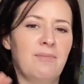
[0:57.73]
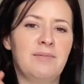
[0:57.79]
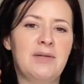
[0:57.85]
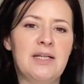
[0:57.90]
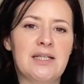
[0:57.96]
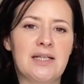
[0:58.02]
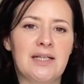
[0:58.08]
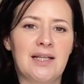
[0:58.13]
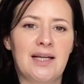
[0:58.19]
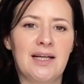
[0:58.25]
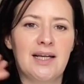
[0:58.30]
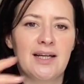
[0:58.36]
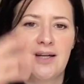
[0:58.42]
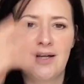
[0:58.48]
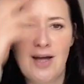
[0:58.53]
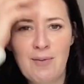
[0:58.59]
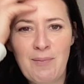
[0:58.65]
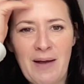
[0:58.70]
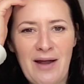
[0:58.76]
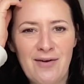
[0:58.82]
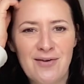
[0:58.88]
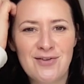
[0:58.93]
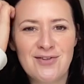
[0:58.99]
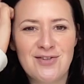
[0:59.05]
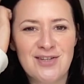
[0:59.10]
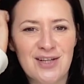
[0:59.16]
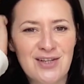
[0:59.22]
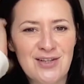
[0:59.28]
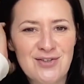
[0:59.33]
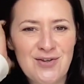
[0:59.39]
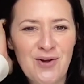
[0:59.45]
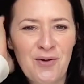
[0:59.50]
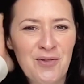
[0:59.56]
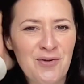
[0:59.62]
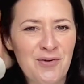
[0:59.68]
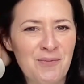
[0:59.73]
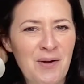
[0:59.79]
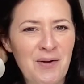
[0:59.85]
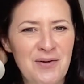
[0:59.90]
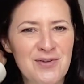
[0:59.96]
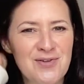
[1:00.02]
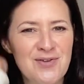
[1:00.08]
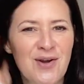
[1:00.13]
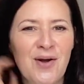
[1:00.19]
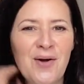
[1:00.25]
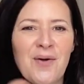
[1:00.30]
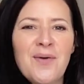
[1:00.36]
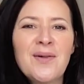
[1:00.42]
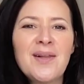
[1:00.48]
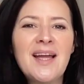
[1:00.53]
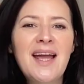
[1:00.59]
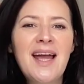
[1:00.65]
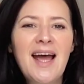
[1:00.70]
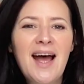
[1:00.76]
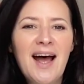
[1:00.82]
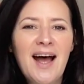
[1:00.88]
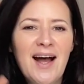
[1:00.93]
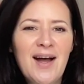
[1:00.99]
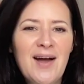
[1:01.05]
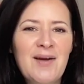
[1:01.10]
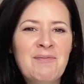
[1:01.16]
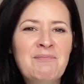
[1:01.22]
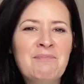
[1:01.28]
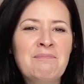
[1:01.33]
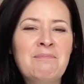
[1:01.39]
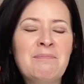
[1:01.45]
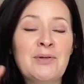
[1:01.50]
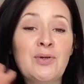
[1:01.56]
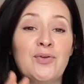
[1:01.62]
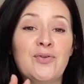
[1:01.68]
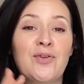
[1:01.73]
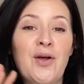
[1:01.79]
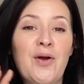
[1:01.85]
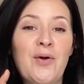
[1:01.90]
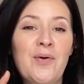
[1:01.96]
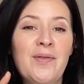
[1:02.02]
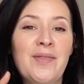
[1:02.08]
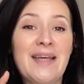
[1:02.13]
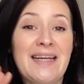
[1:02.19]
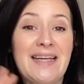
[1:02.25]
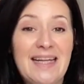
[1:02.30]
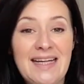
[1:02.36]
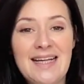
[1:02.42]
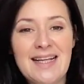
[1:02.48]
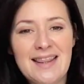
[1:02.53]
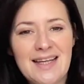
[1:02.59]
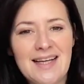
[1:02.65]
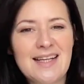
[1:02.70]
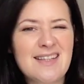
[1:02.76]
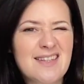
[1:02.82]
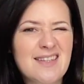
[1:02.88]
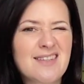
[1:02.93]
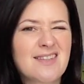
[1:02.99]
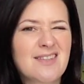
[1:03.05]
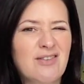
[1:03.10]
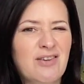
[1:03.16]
needing like a parent to control the remote control. But also the key thing is it's